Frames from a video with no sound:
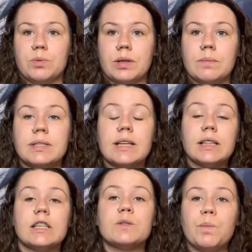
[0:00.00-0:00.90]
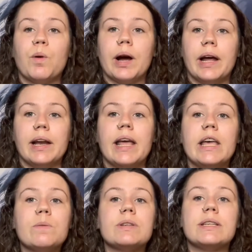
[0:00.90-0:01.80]
with him because at this point
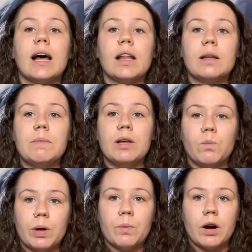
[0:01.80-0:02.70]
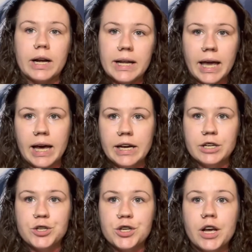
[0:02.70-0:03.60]
he was telling me we were
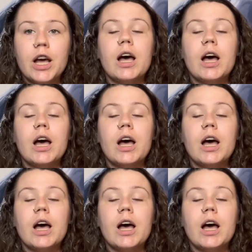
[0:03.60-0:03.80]
engaged,